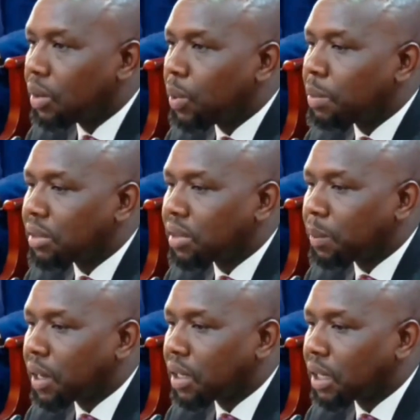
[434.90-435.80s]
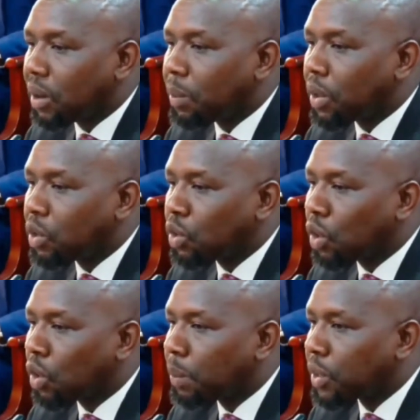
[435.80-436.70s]
we must separate our
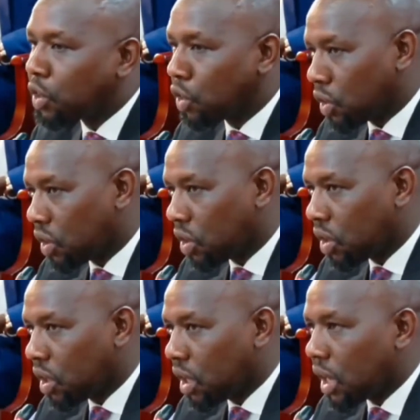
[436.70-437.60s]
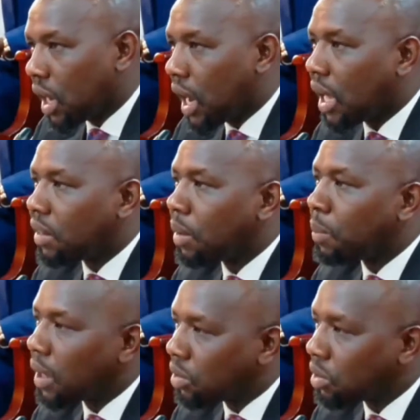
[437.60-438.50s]
political competition and the
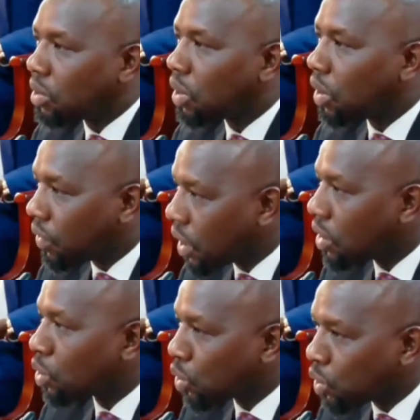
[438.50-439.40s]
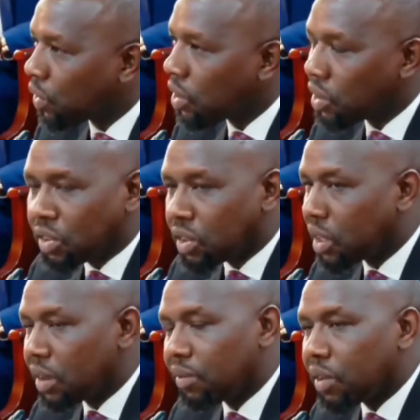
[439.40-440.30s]
place of the resource of
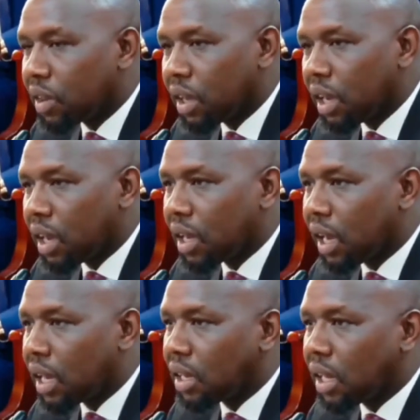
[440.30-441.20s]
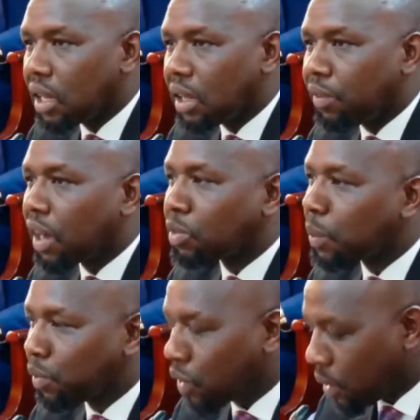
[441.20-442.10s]
NGCDF. And the facts
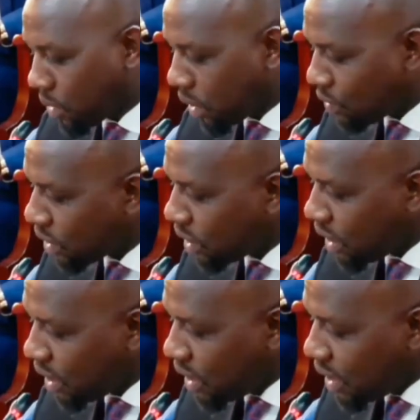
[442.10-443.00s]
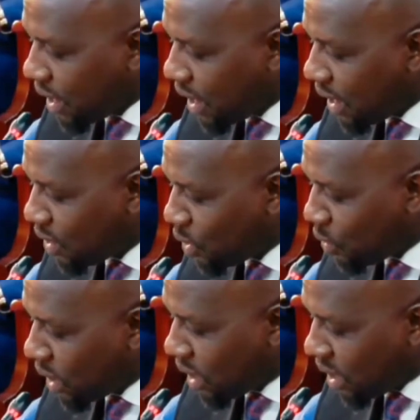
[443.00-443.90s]
speak for themselves. I know
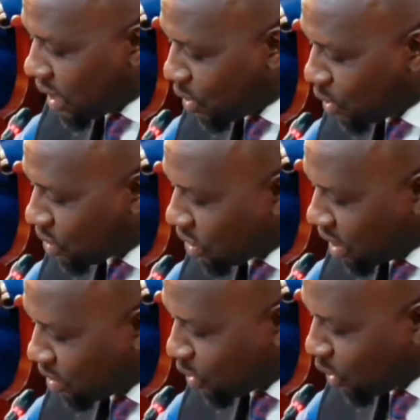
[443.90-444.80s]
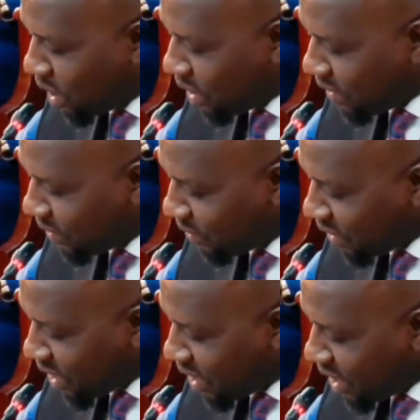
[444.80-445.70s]
where Rosa is going,
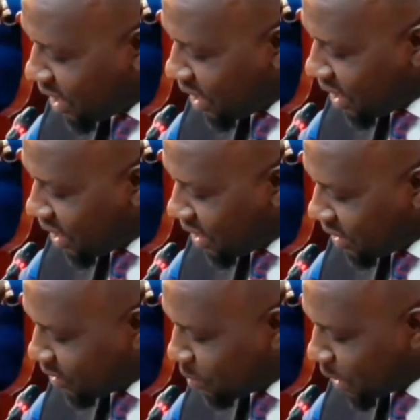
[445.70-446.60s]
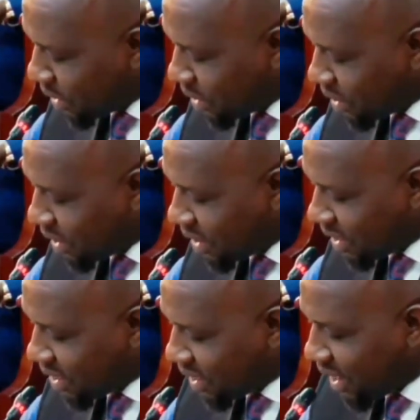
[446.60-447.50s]
but
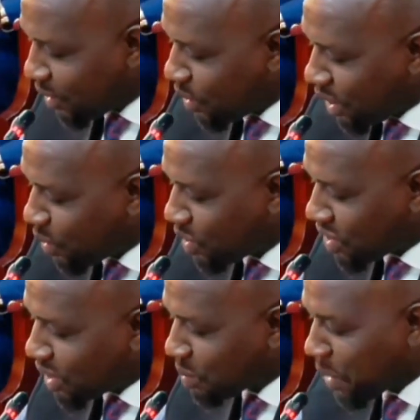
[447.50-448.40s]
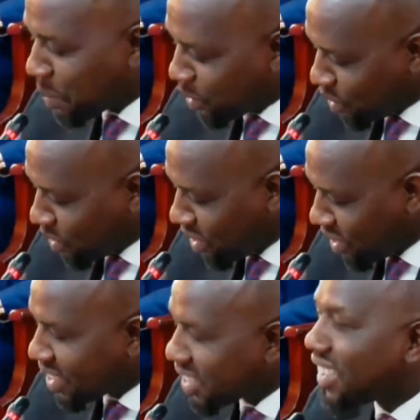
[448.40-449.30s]
I won't change my position.
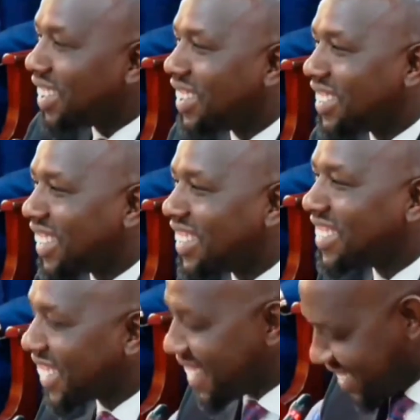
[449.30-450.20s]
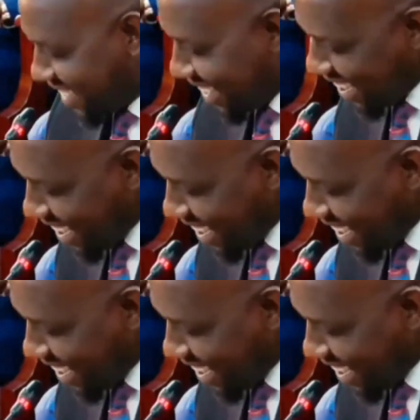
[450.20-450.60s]
It's